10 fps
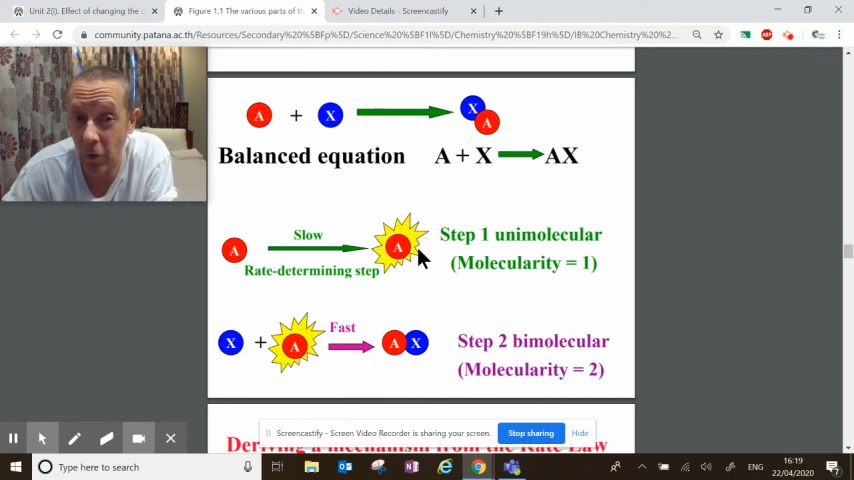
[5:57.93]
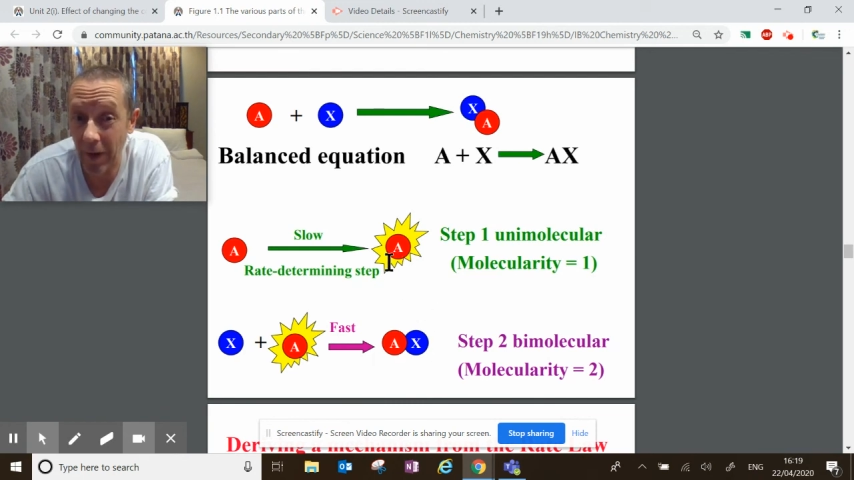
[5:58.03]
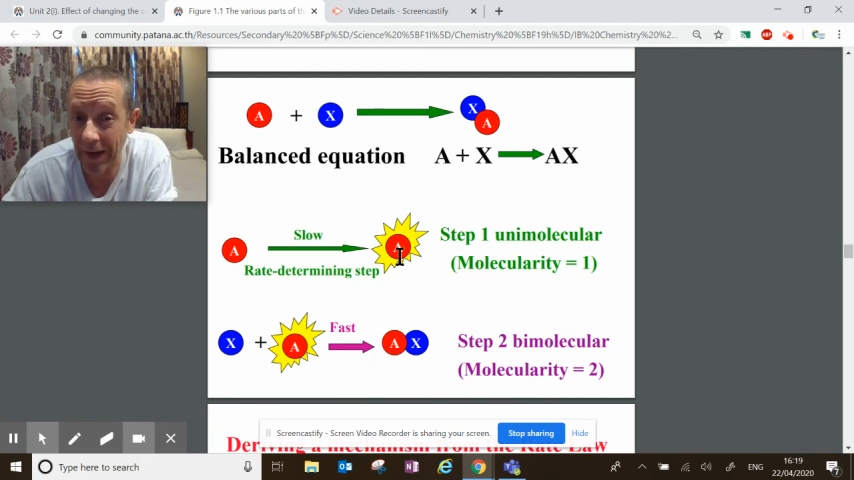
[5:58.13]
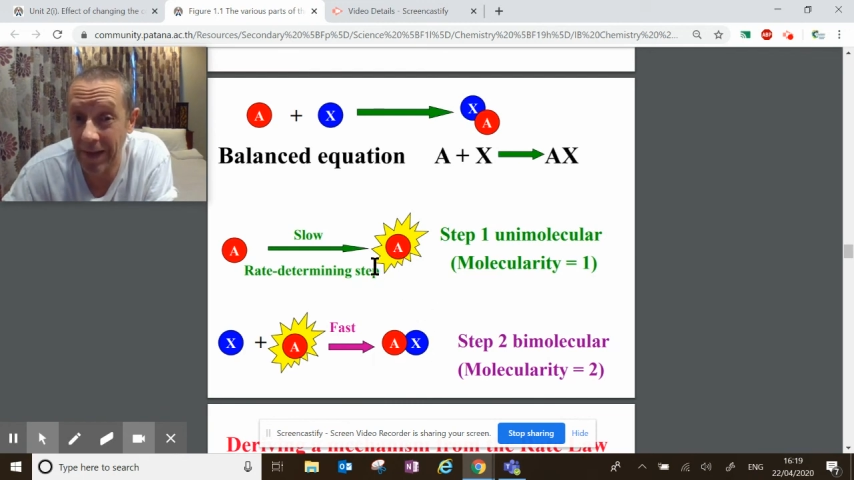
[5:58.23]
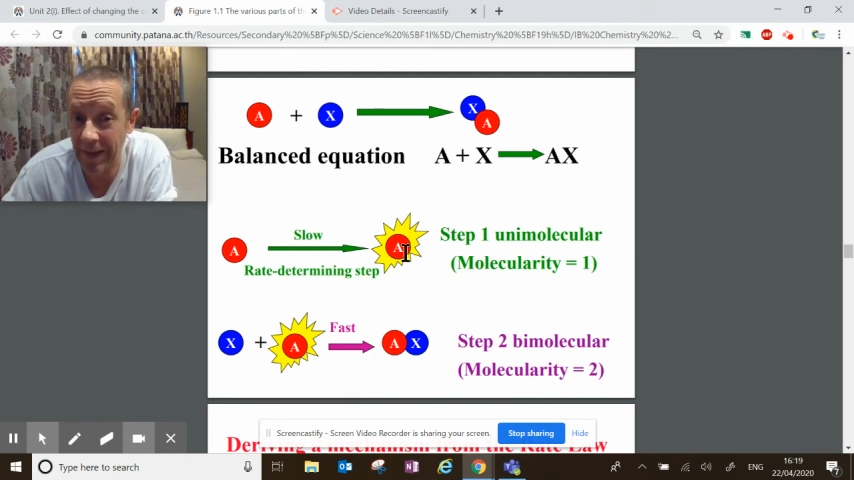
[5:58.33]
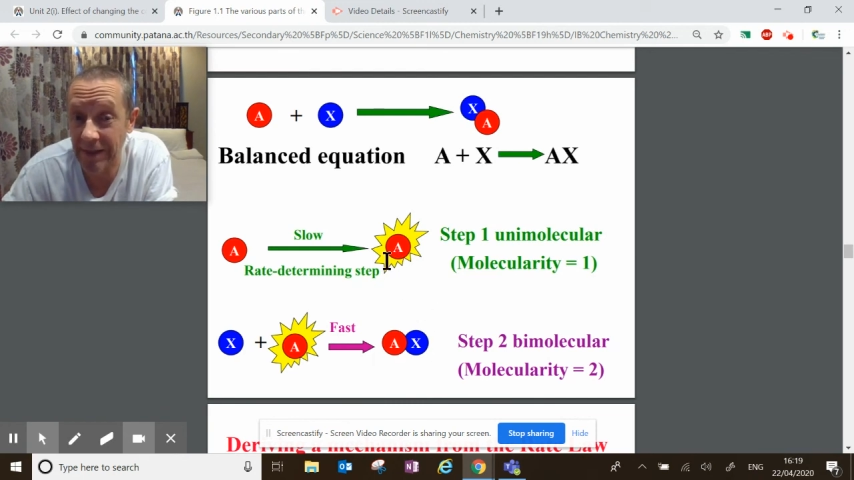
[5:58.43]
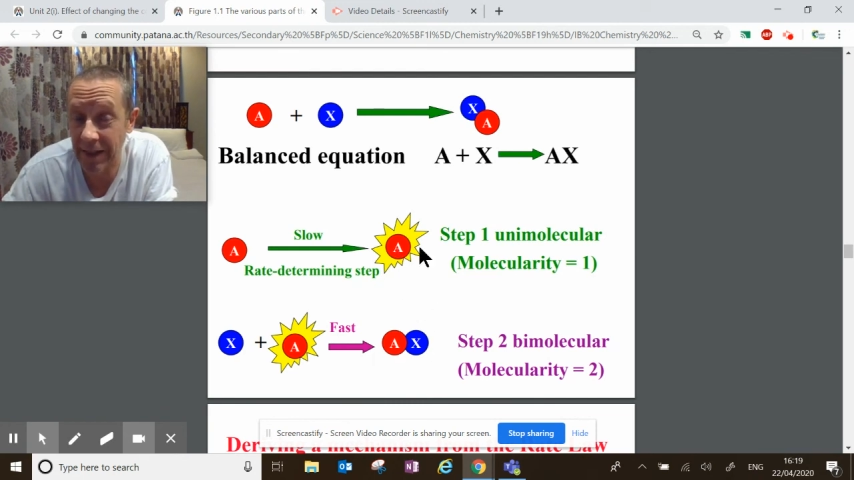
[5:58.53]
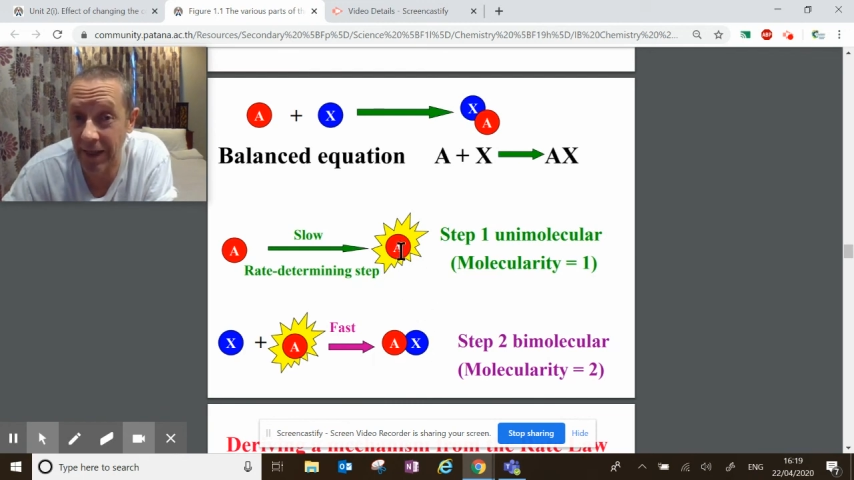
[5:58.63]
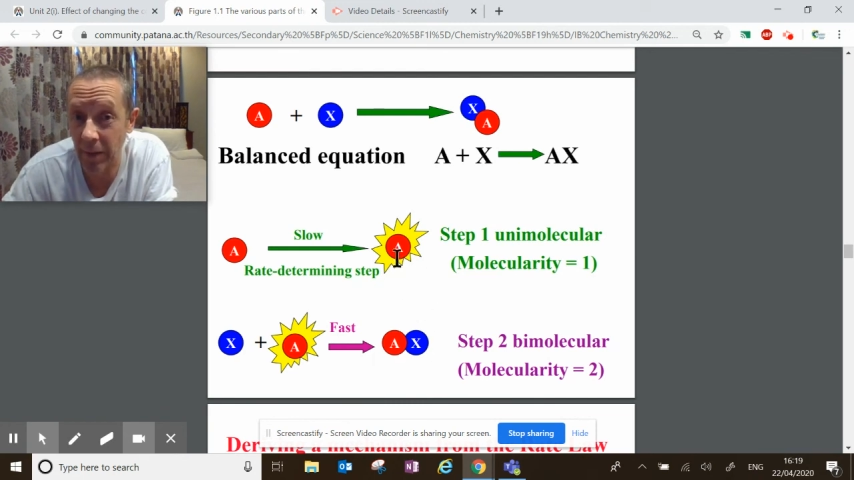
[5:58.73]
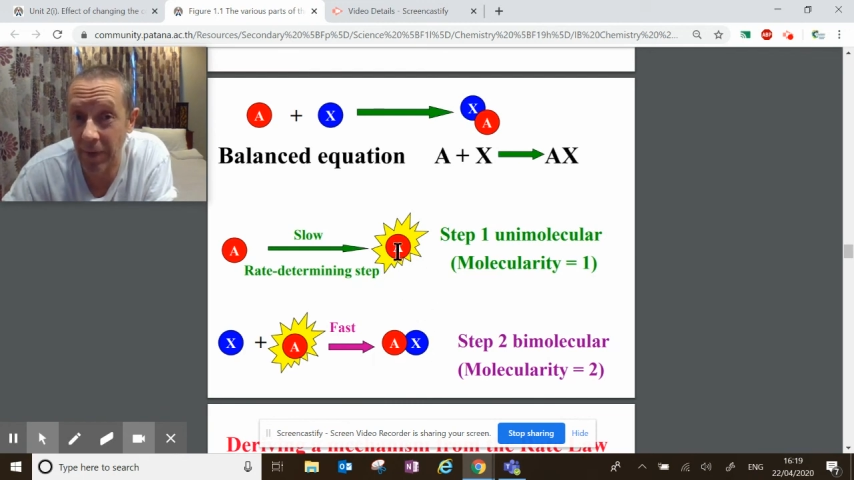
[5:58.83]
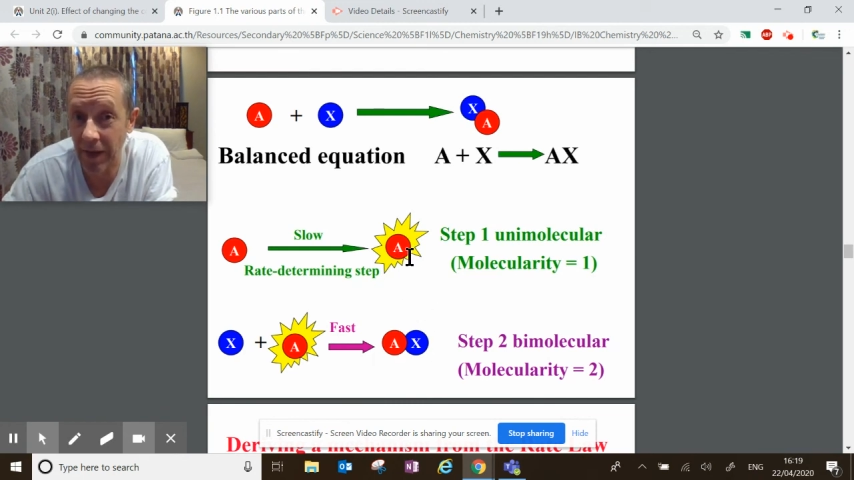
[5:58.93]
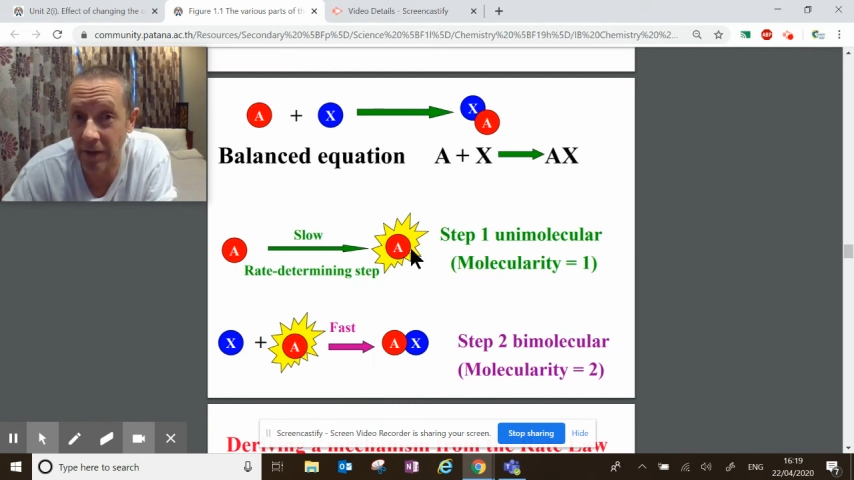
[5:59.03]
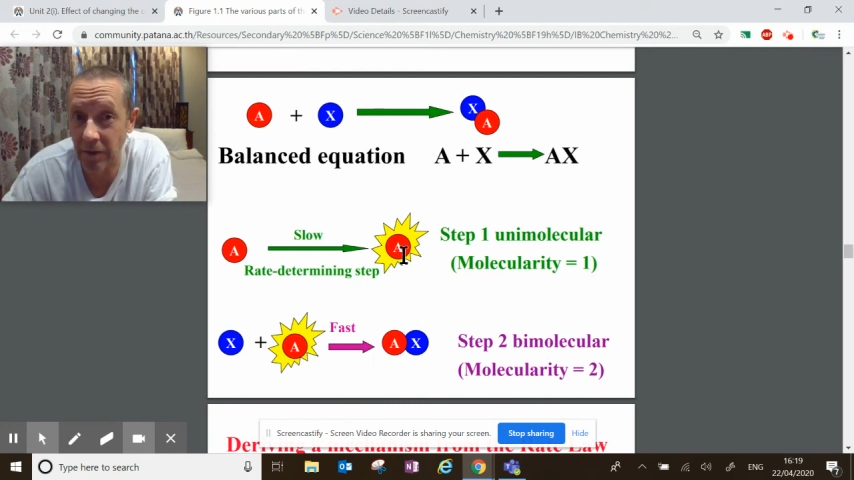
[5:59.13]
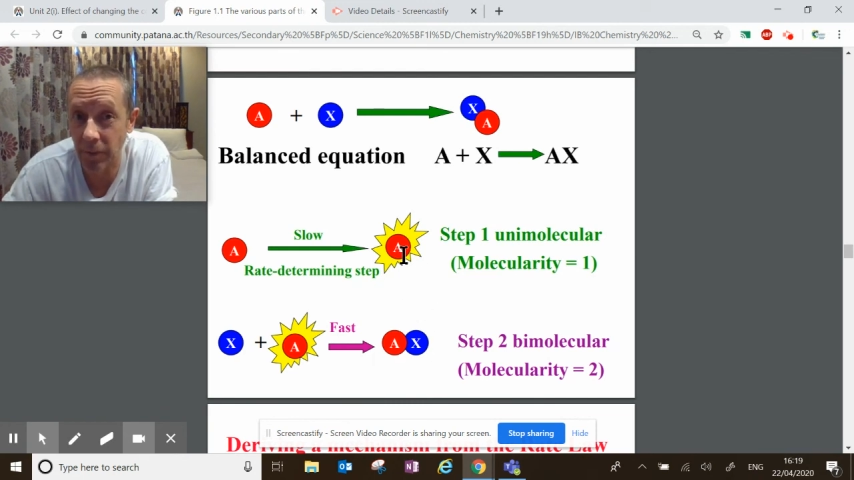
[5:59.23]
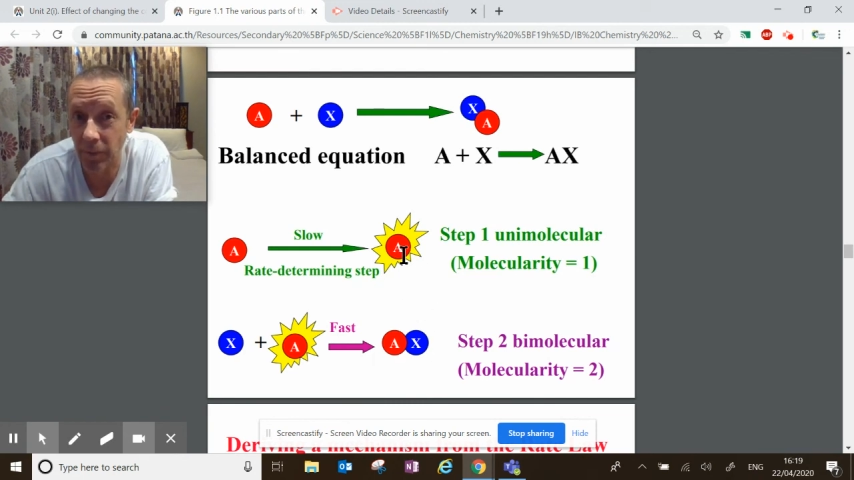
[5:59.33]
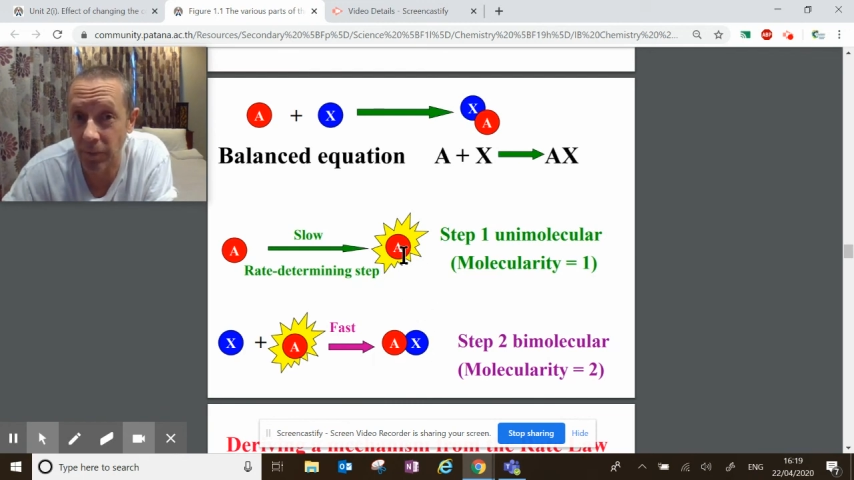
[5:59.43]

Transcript: quickly this thing appears.